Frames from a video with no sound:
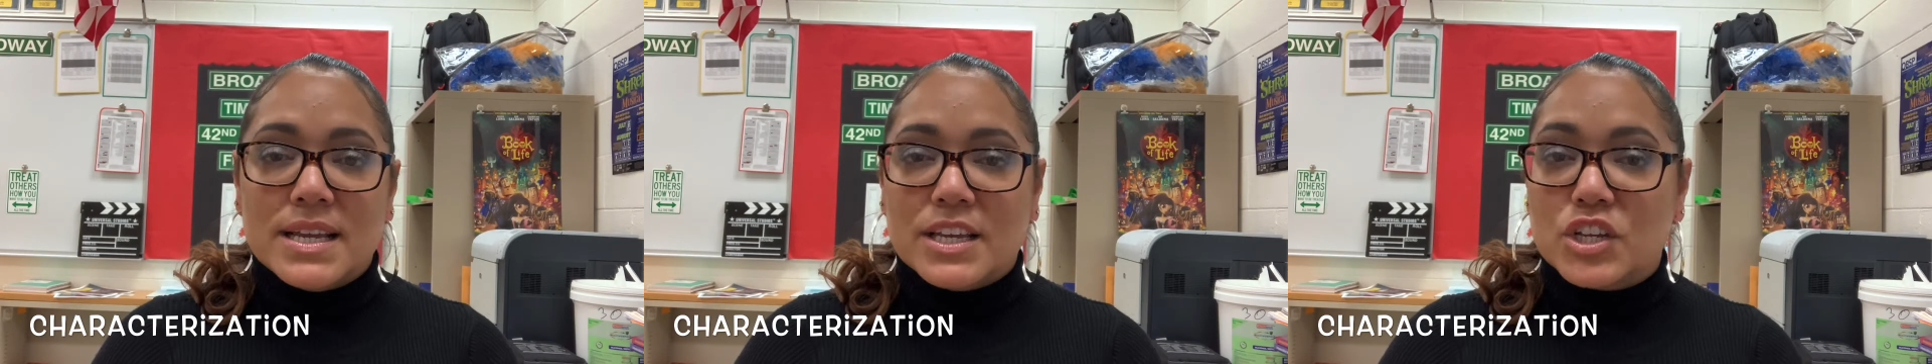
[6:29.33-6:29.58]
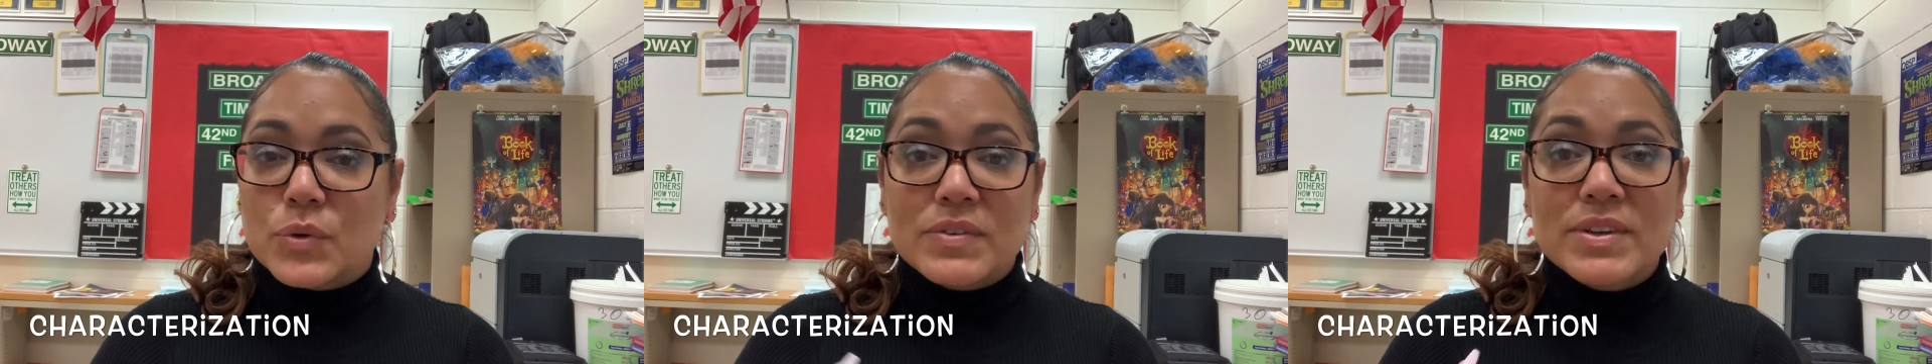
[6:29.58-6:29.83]

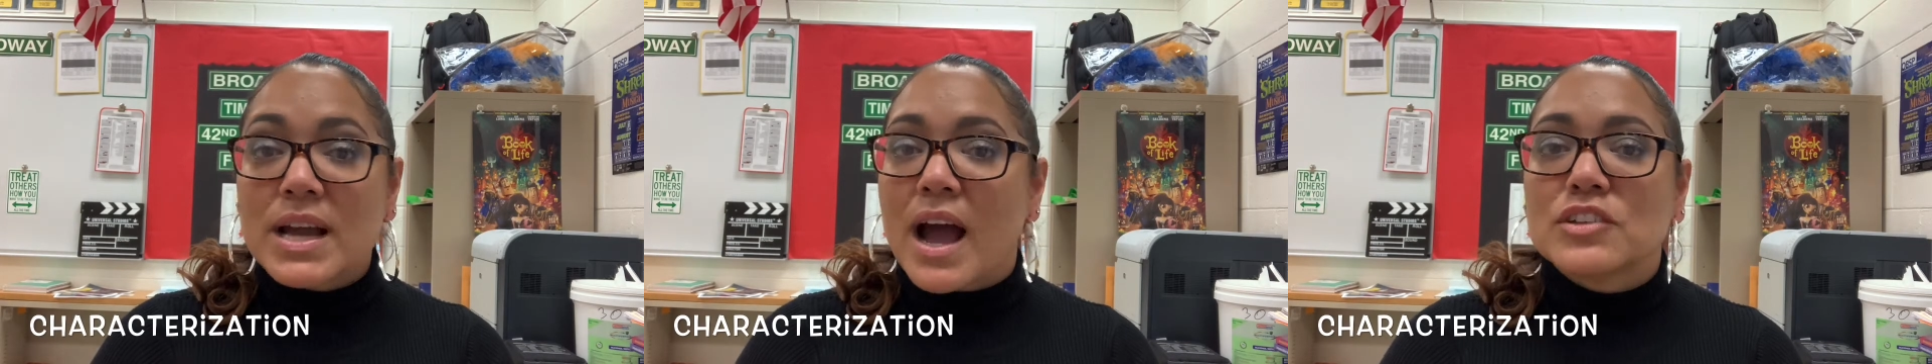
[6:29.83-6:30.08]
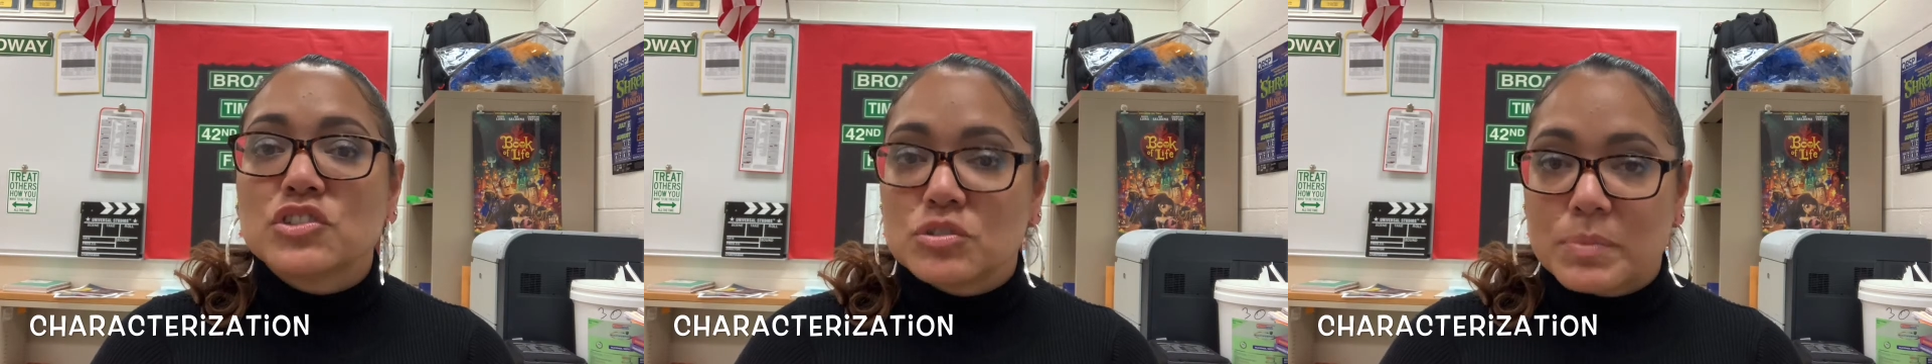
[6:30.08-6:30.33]
you know, even
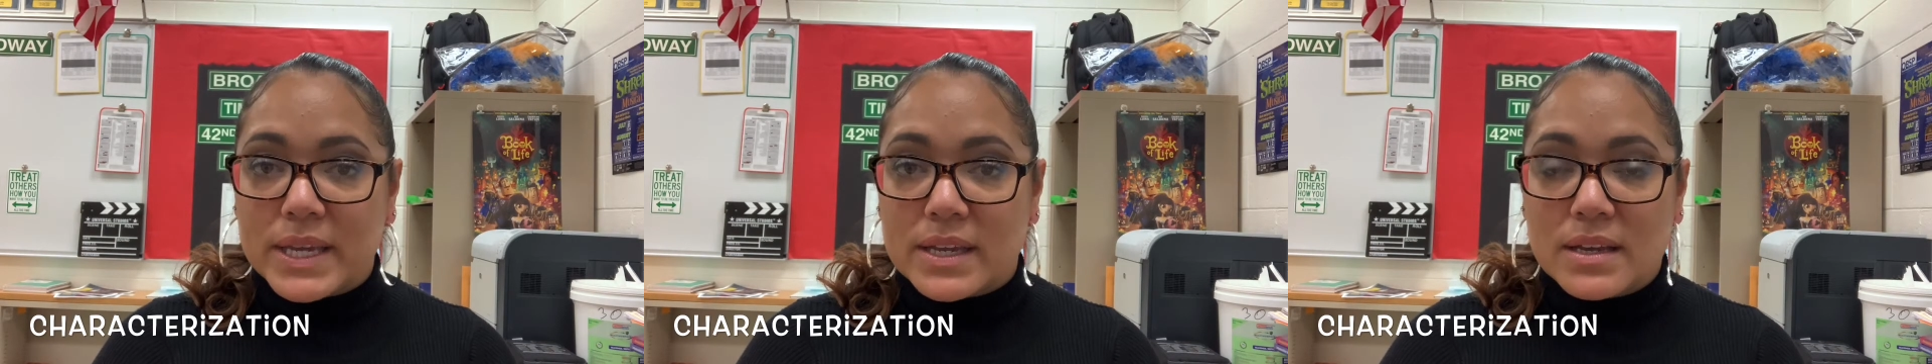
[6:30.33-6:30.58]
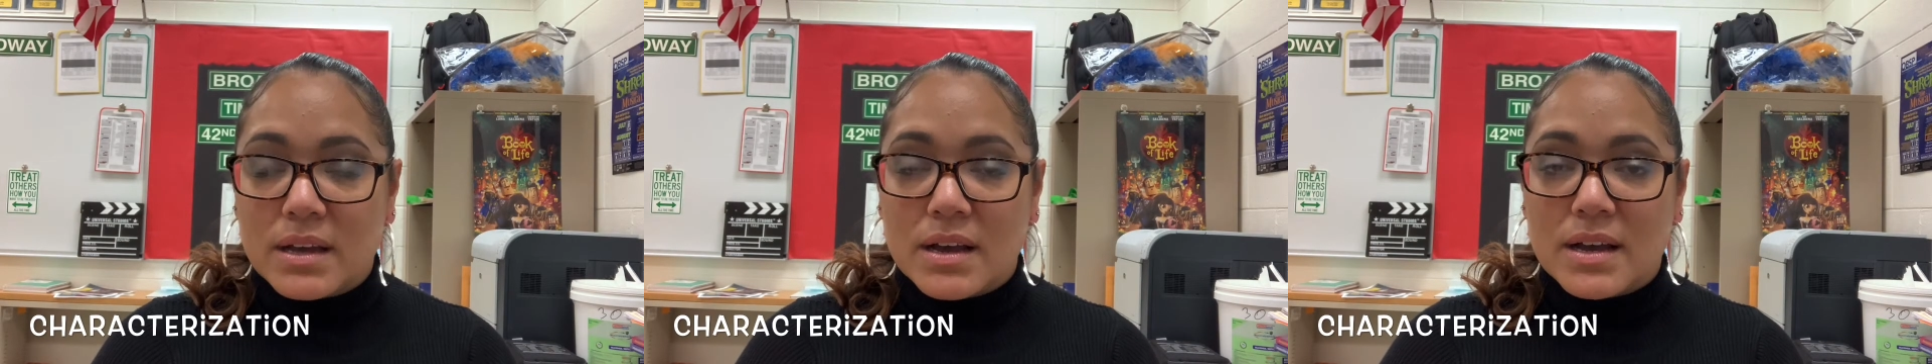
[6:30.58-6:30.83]
costuming
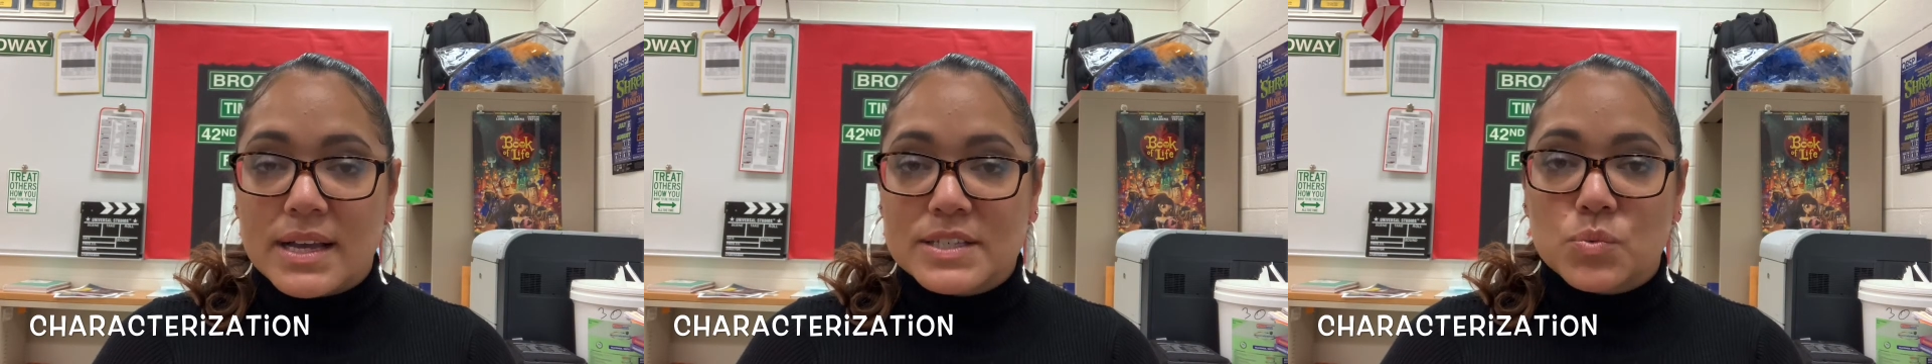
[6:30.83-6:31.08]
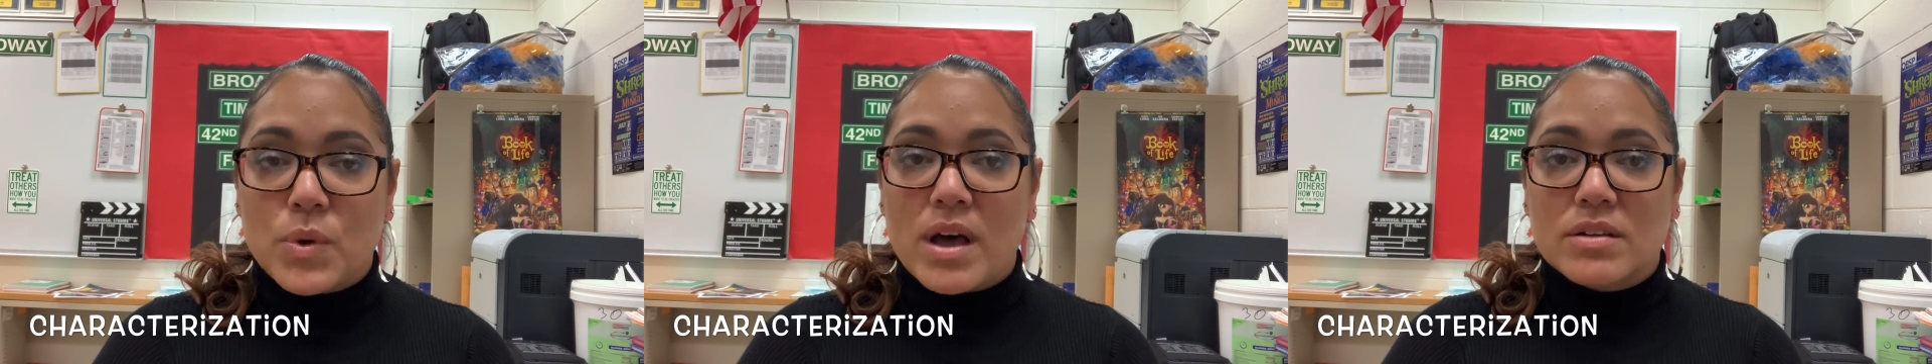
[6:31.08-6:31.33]
as
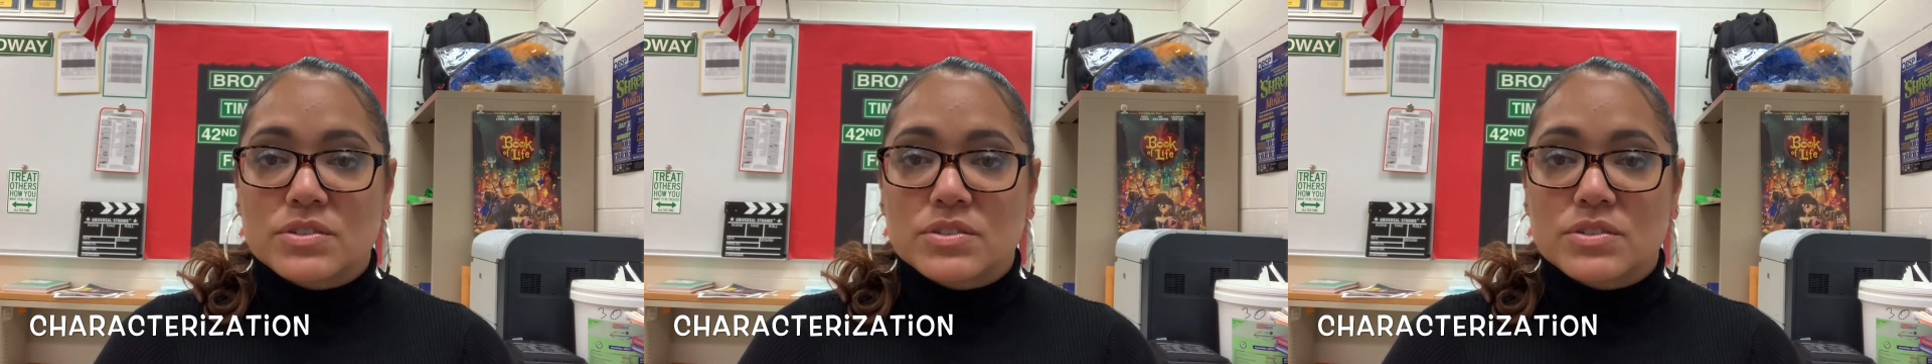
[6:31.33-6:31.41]
well.